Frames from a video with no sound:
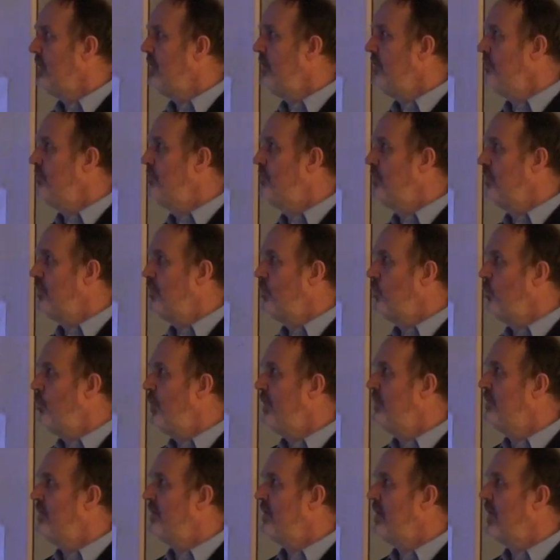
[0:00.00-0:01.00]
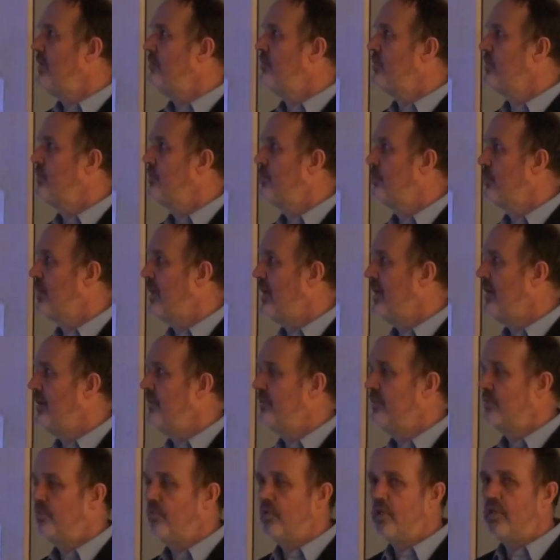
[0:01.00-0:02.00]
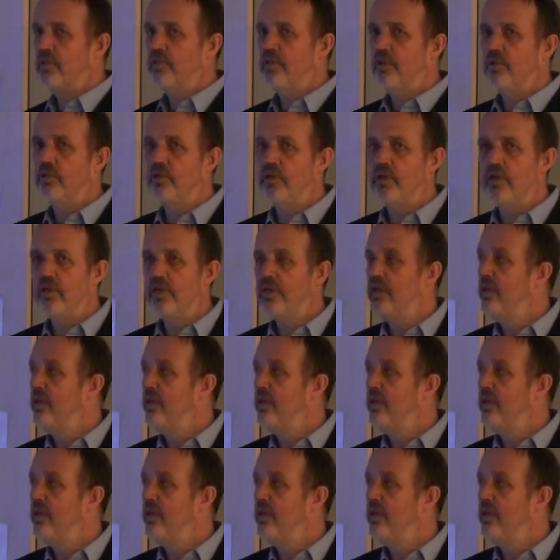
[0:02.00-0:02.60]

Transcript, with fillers: if the weighted average price in an